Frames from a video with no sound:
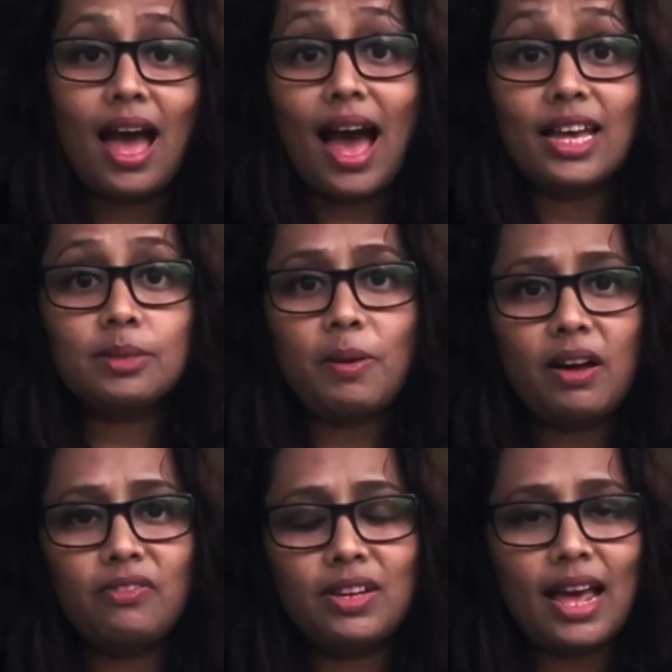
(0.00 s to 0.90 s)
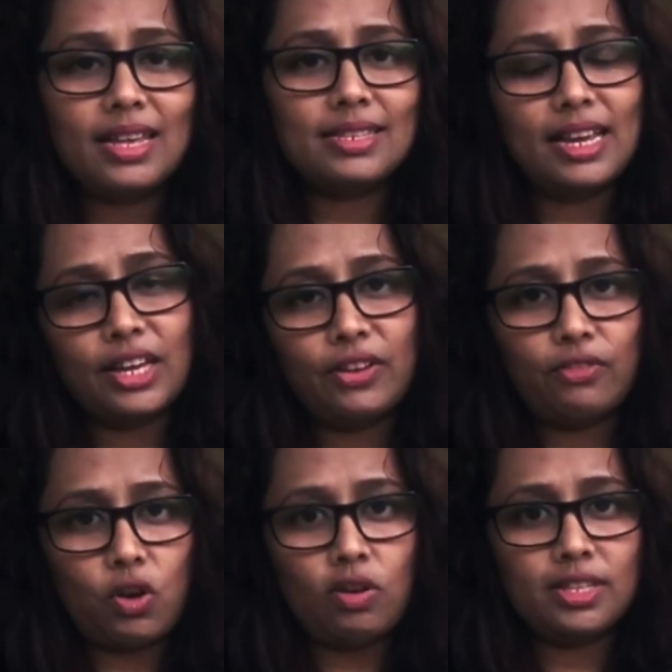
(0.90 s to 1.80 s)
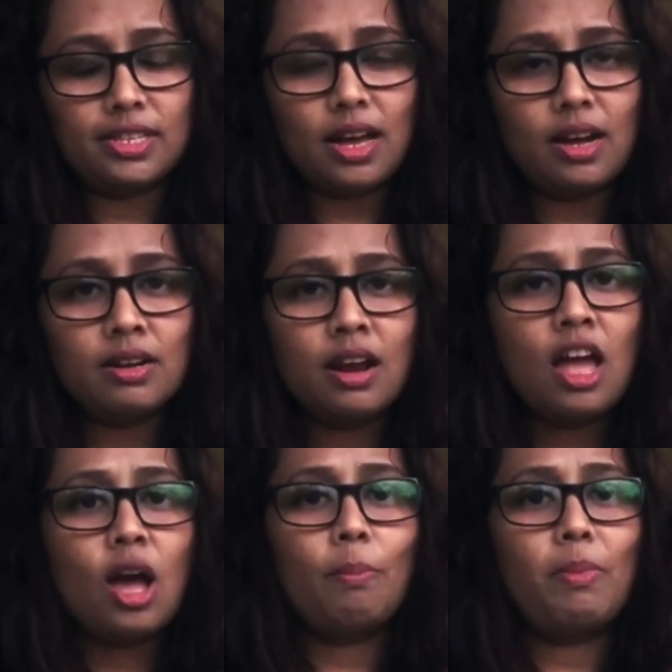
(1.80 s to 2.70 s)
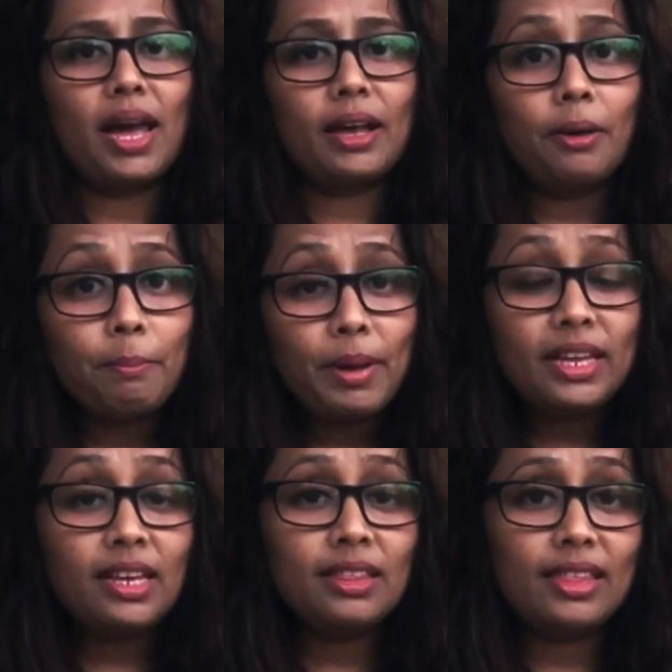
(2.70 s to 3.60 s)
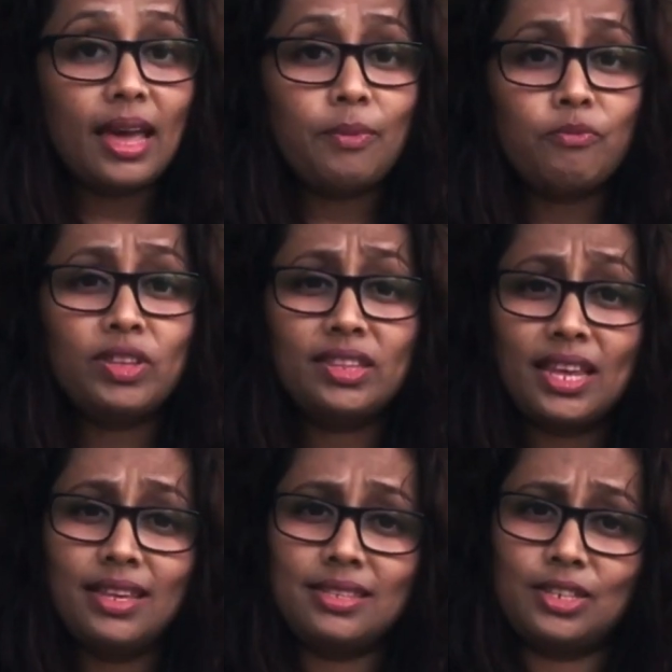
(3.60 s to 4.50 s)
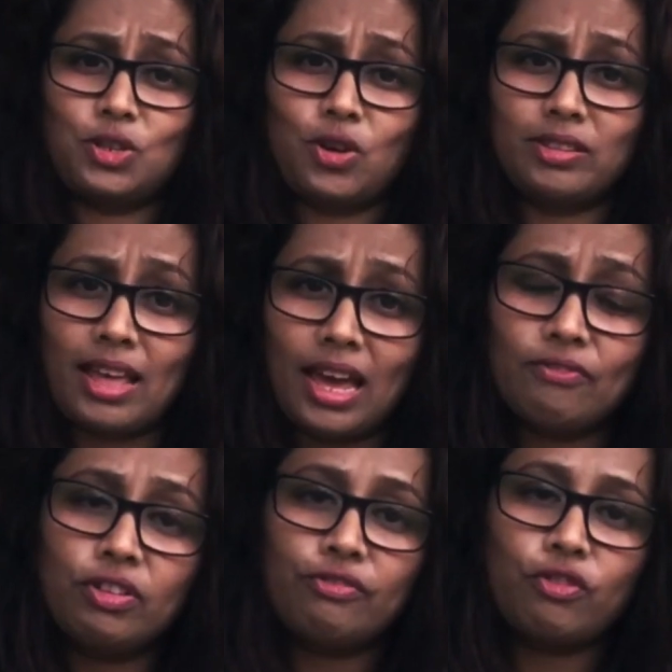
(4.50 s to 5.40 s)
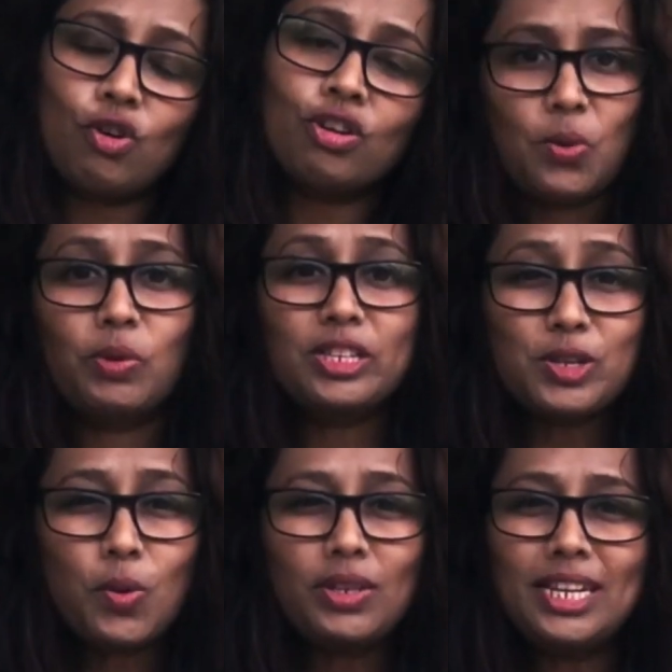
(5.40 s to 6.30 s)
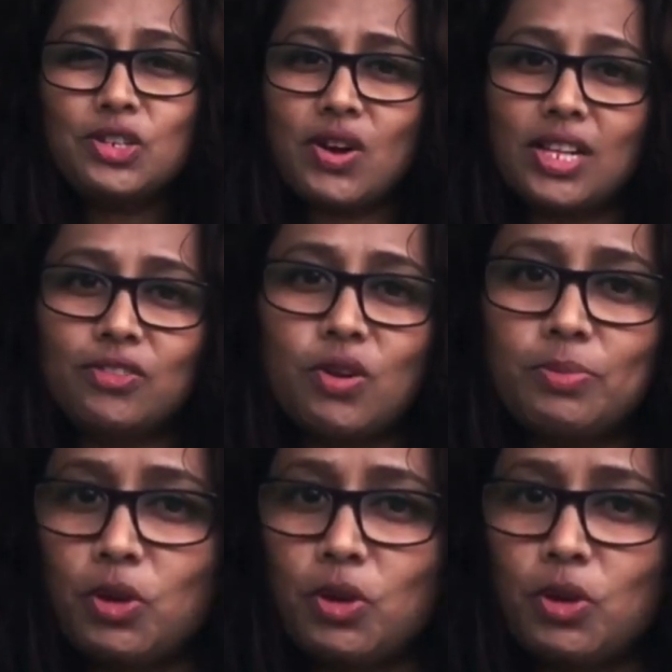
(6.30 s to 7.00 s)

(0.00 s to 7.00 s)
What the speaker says: As powerful as negative thoughts are, by comparing them with things that you are thankful for, will slowly transform your